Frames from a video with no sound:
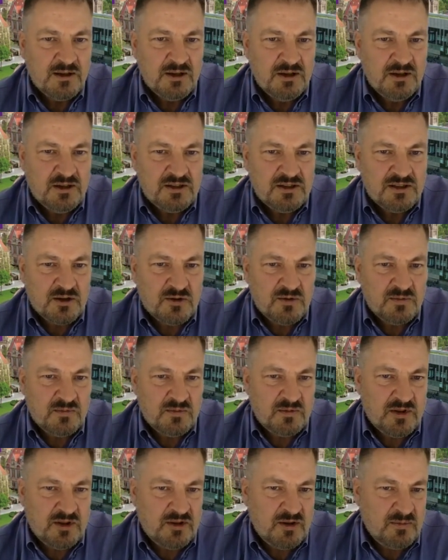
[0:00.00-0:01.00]
So
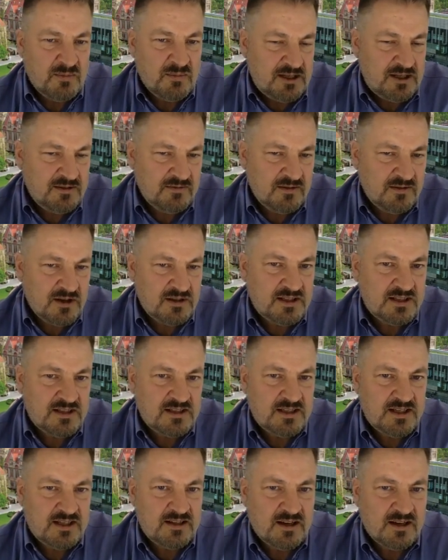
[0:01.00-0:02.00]
the metaverse
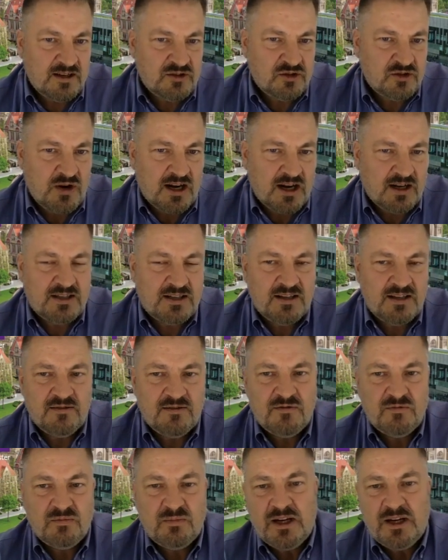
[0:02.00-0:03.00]
is attractive
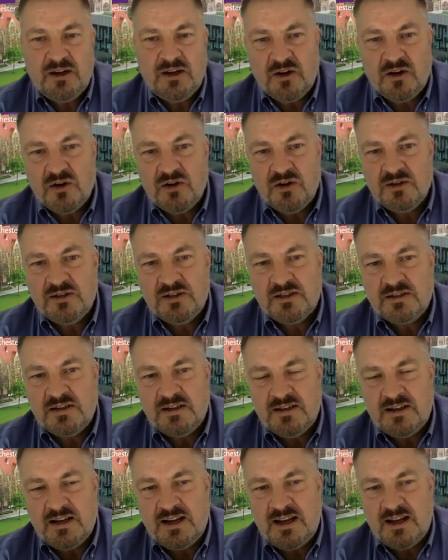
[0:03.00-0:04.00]
because
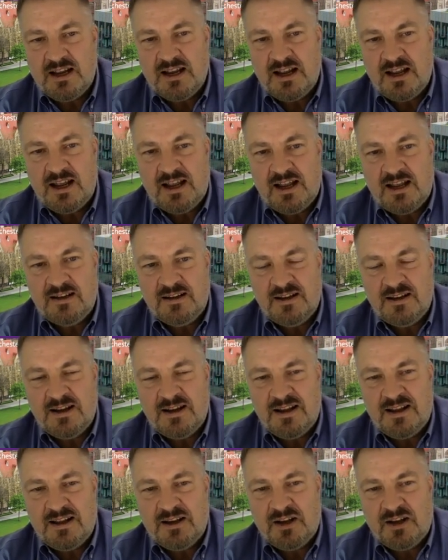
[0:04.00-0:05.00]
it
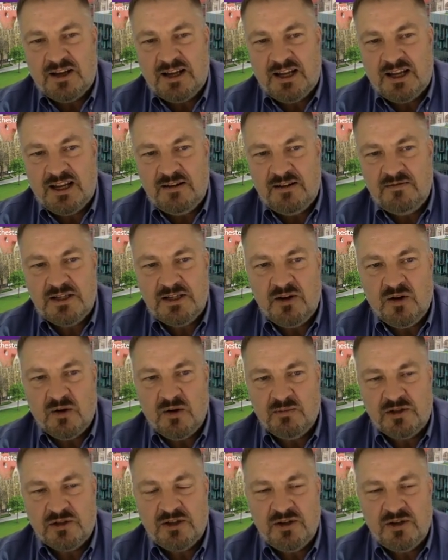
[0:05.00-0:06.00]
gives the
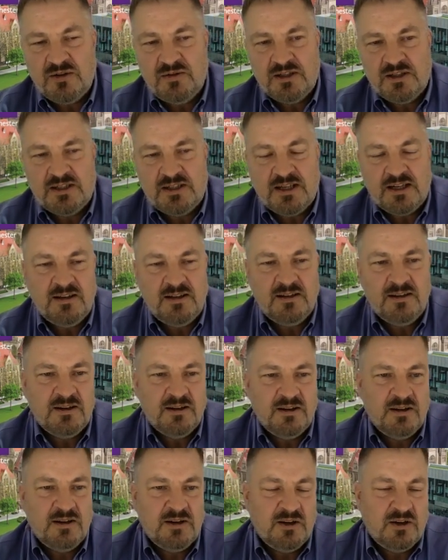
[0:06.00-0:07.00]
opportunity
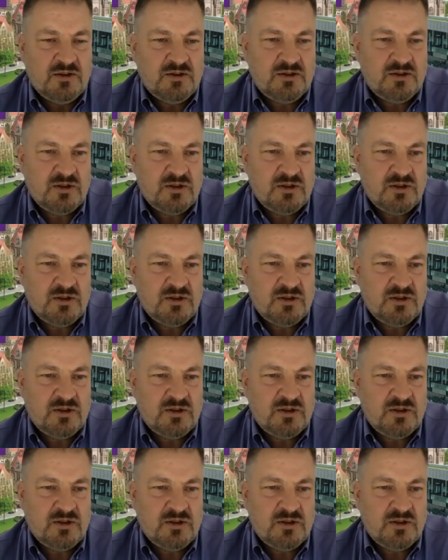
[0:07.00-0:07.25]
to